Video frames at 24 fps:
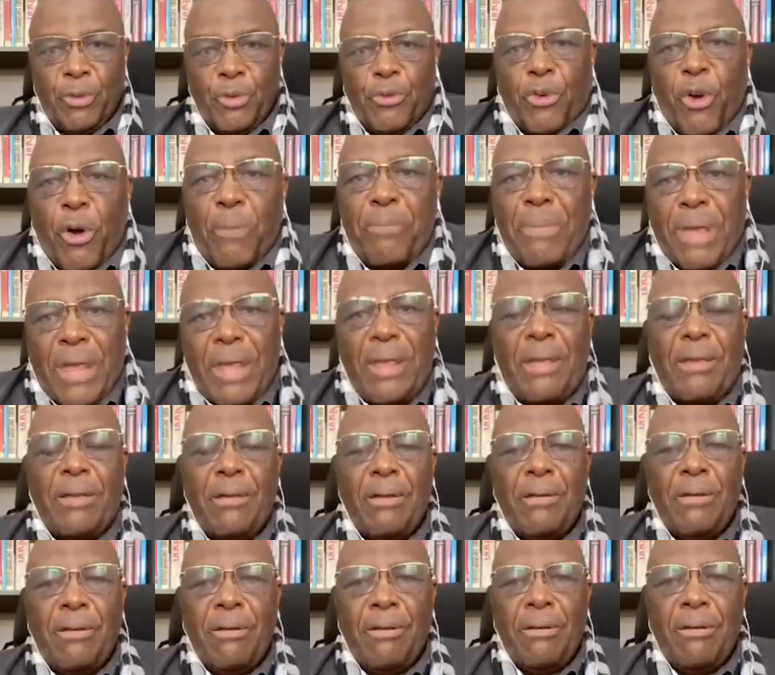For
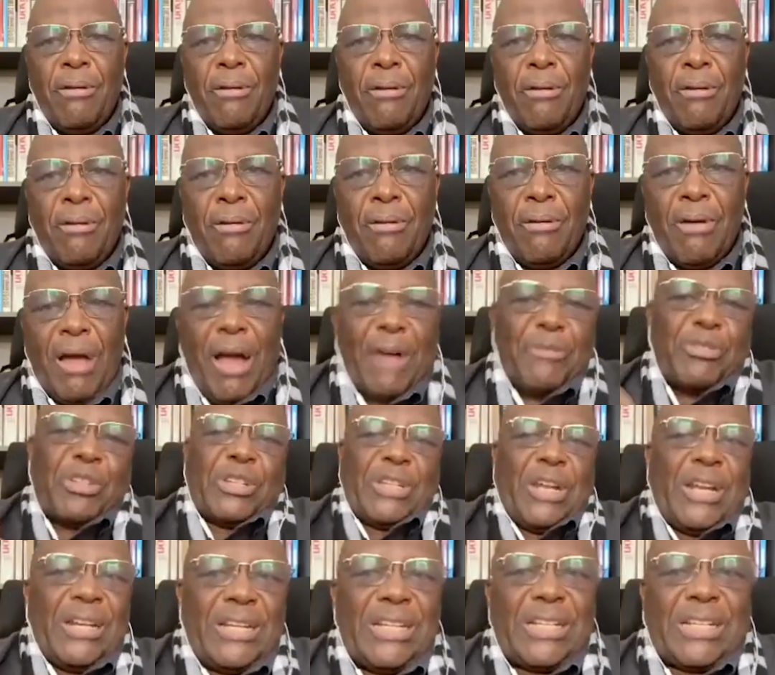me, I've
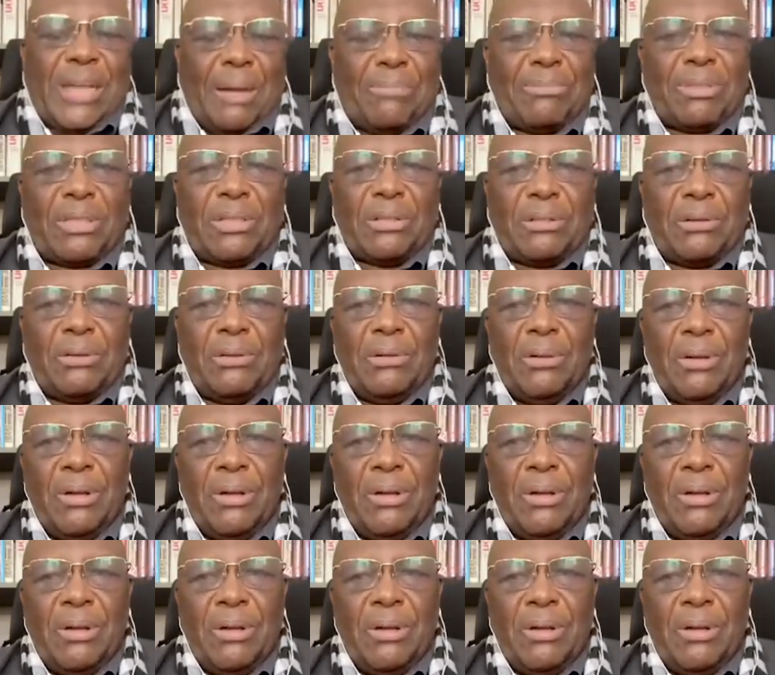said something.